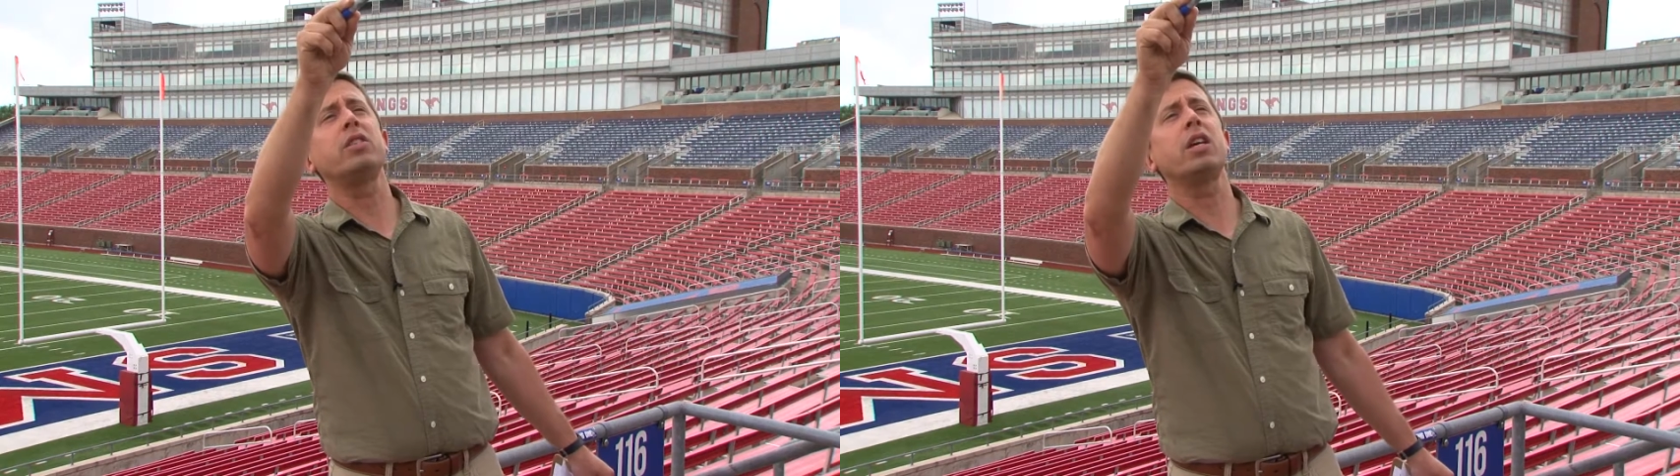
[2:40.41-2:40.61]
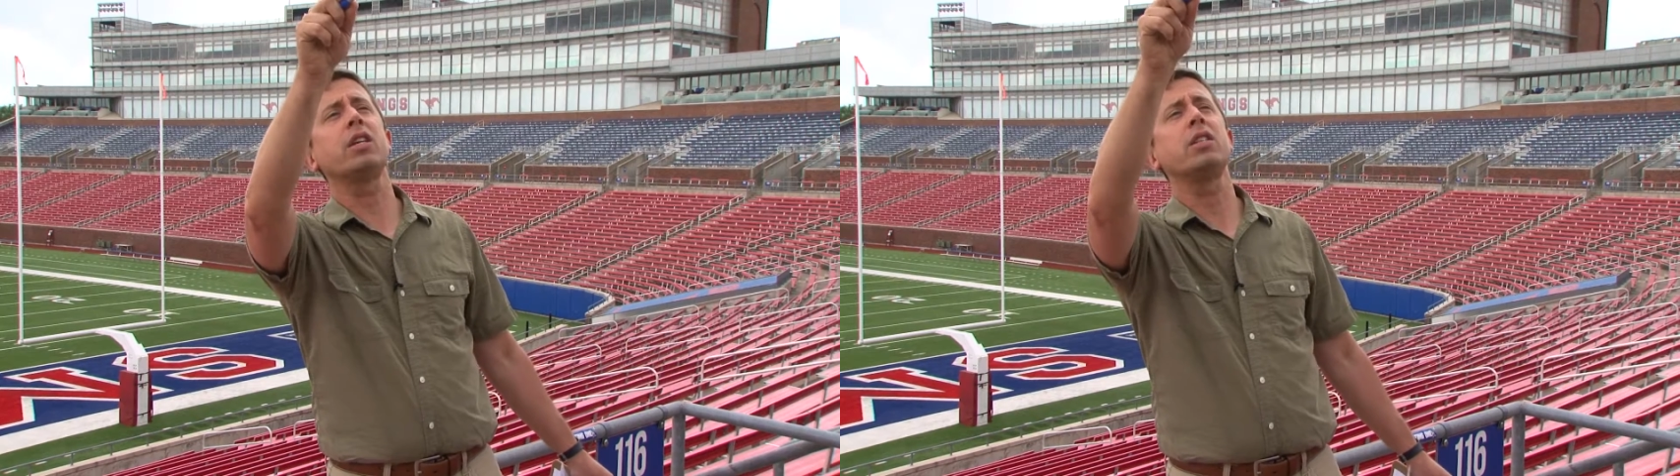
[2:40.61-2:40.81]

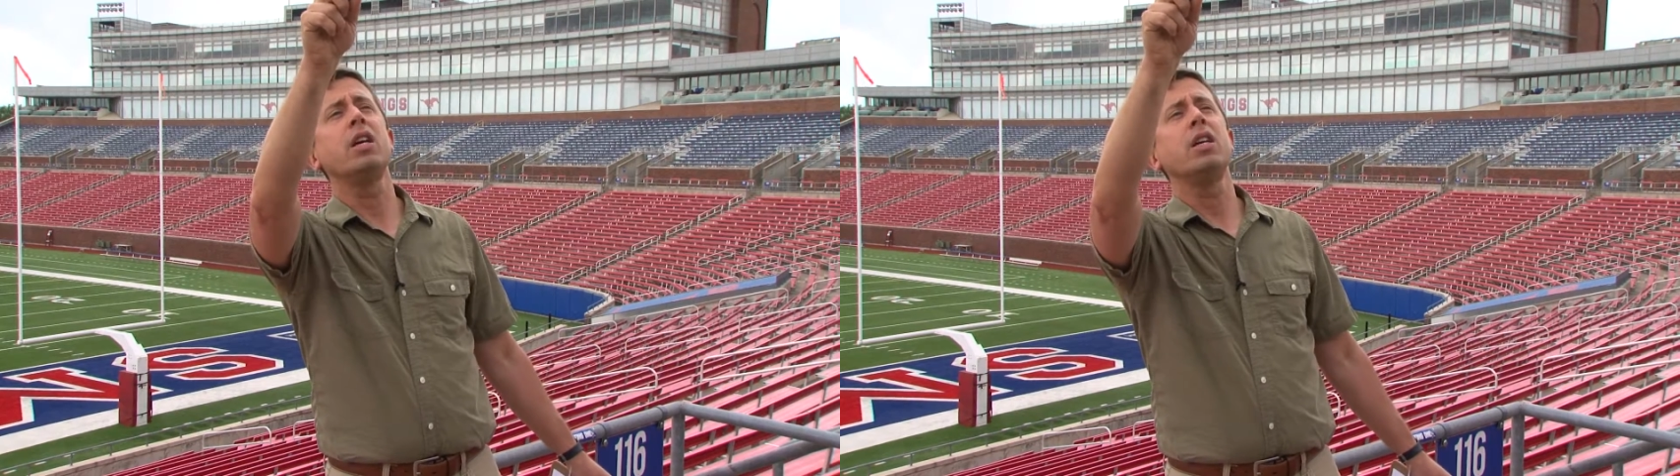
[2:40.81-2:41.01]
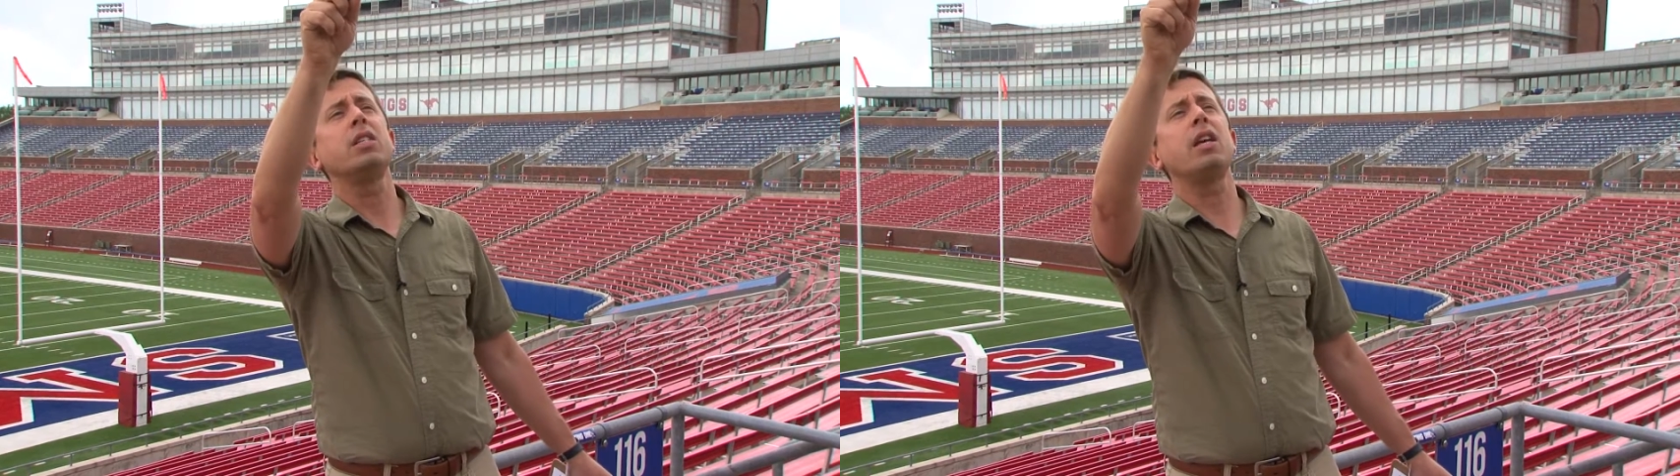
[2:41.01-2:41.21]
six,
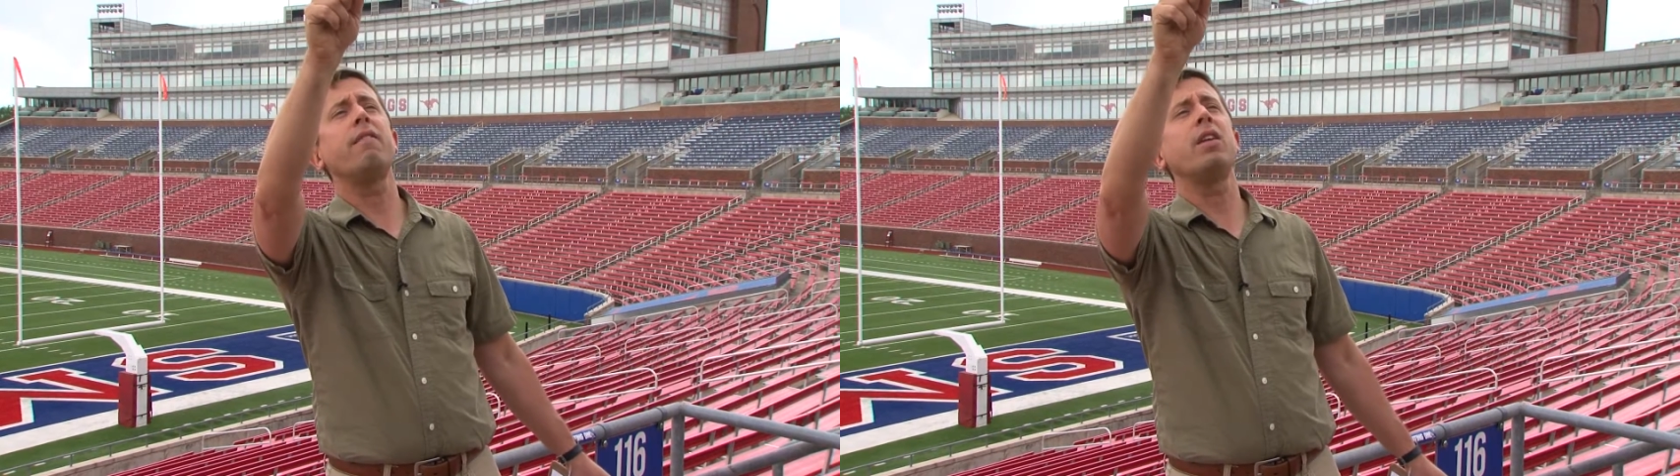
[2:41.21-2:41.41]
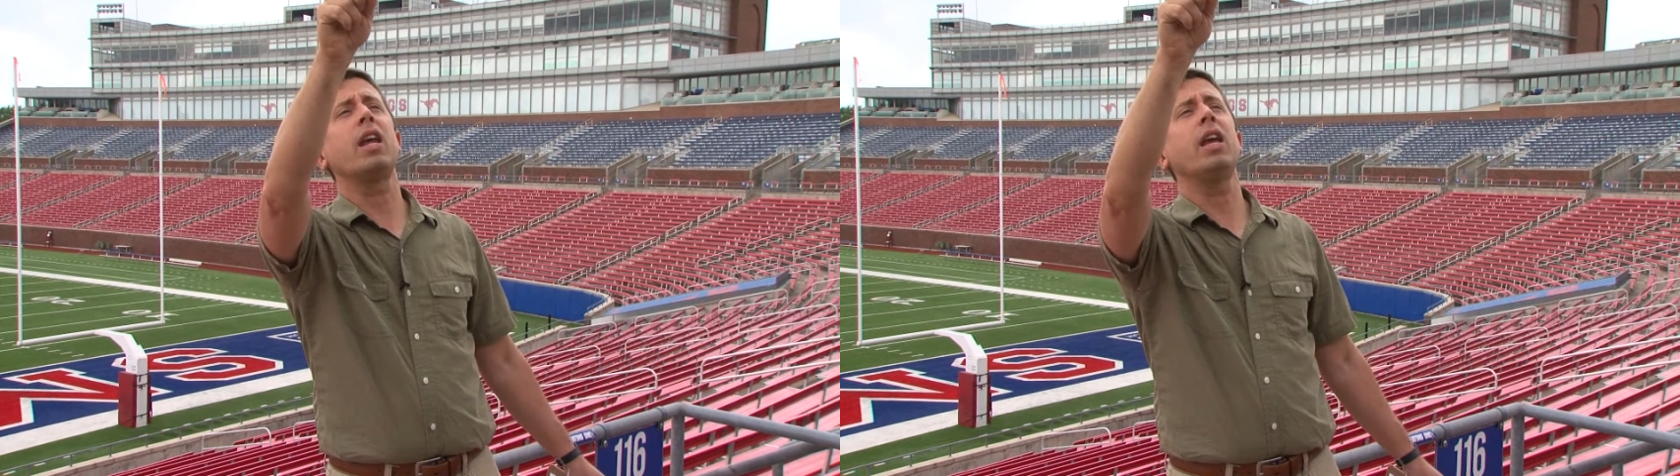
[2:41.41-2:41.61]

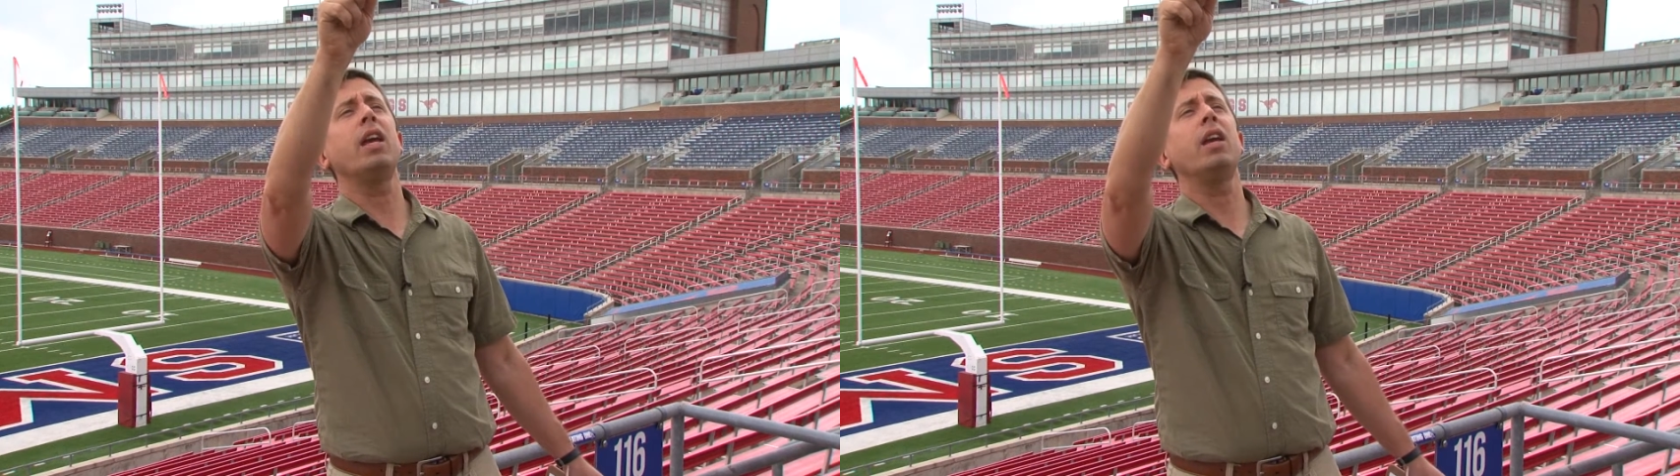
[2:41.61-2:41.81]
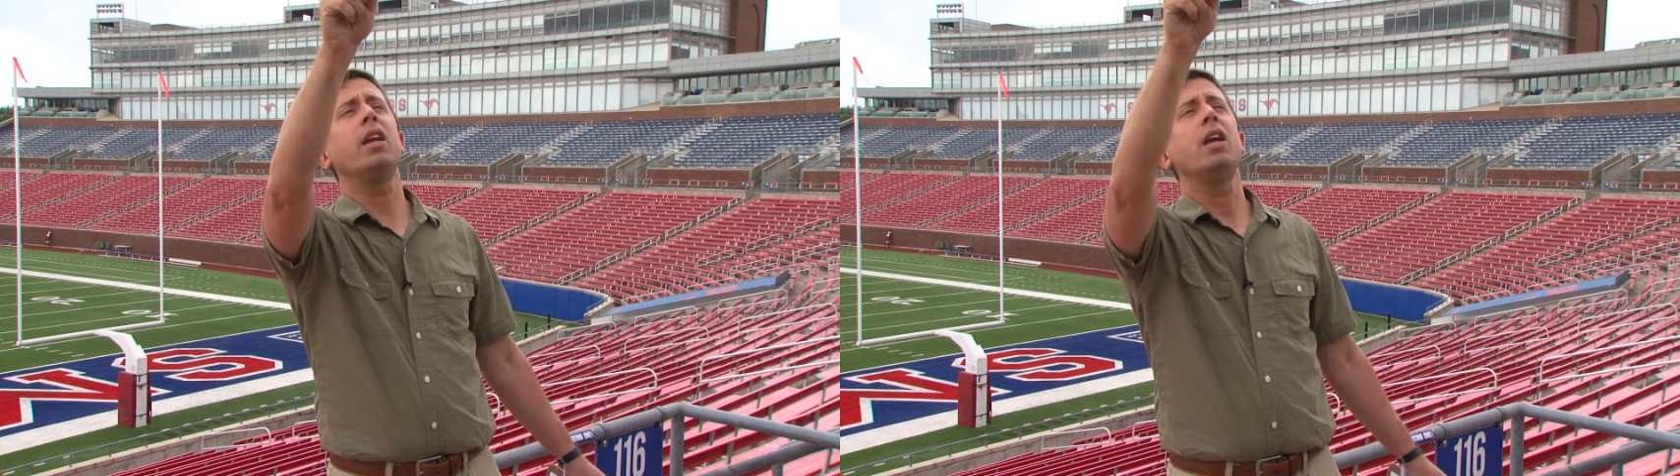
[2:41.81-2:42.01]
seven,
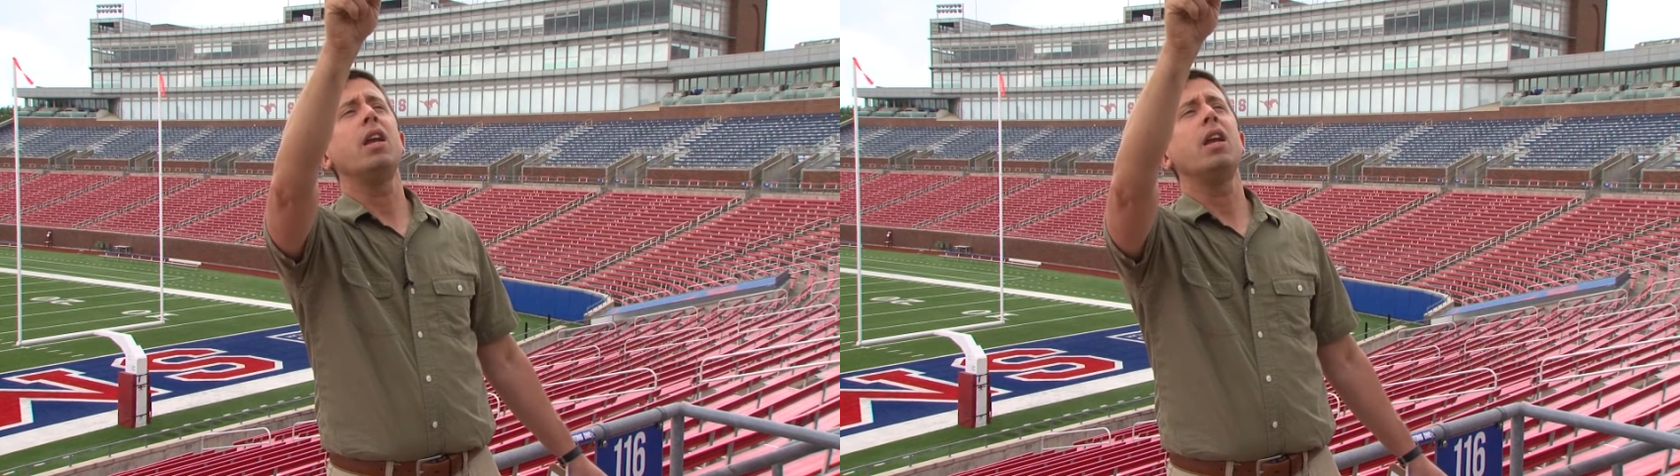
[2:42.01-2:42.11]
eight,